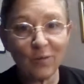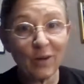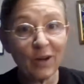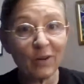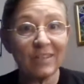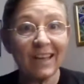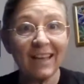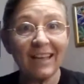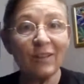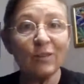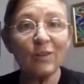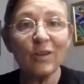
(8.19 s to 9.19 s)
We are
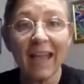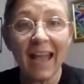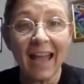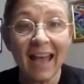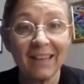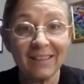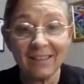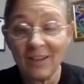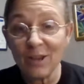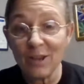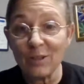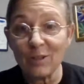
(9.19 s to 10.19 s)
taking a look at
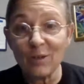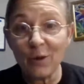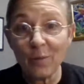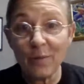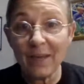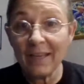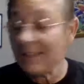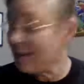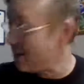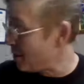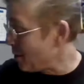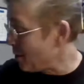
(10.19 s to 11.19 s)

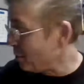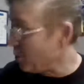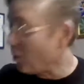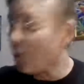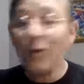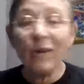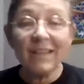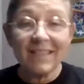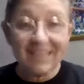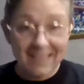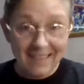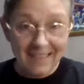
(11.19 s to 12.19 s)
Durban
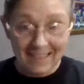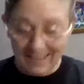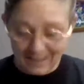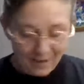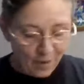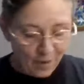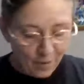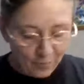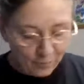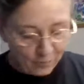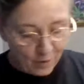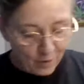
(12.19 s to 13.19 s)
Poison
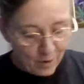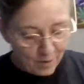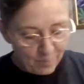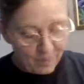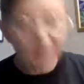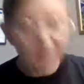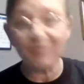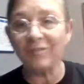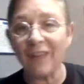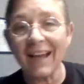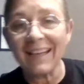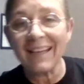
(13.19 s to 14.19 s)
from
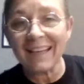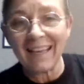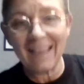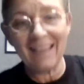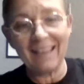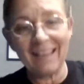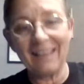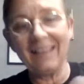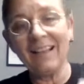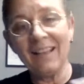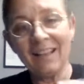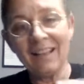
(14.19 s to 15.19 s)
Vitacan.
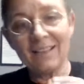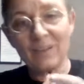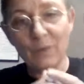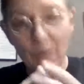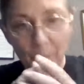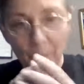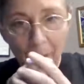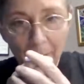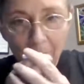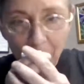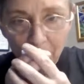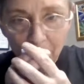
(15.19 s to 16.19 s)
So we're going to pop
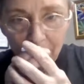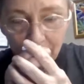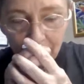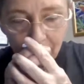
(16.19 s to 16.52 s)
it open.